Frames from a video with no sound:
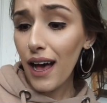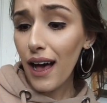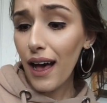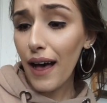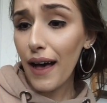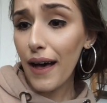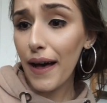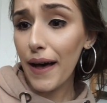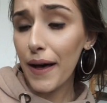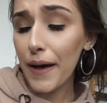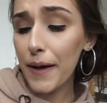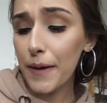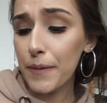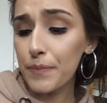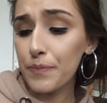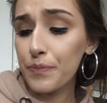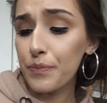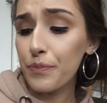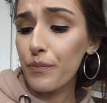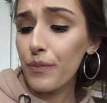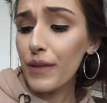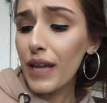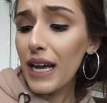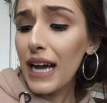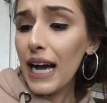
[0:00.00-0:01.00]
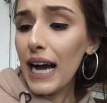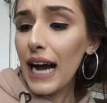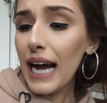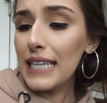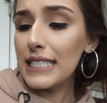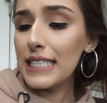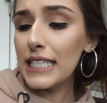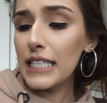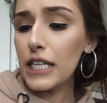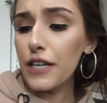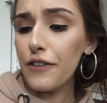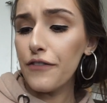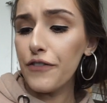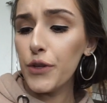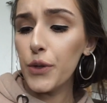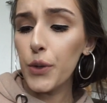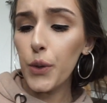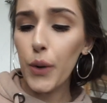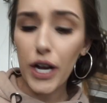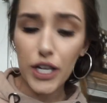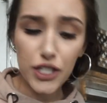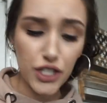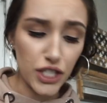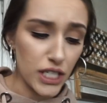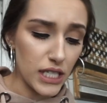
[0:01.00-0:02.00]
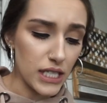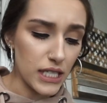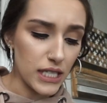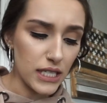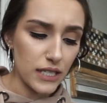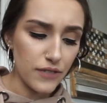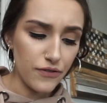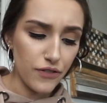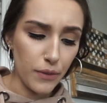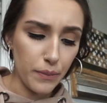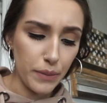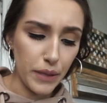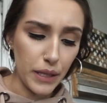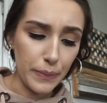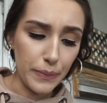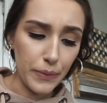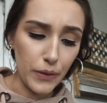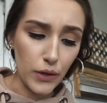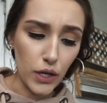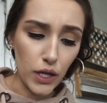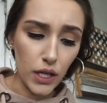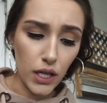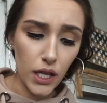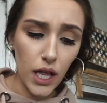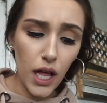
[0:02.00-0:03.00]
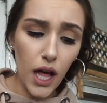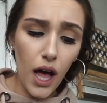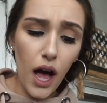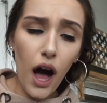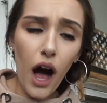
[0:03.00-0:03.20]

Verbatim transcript: Um, I did get a few questions from people.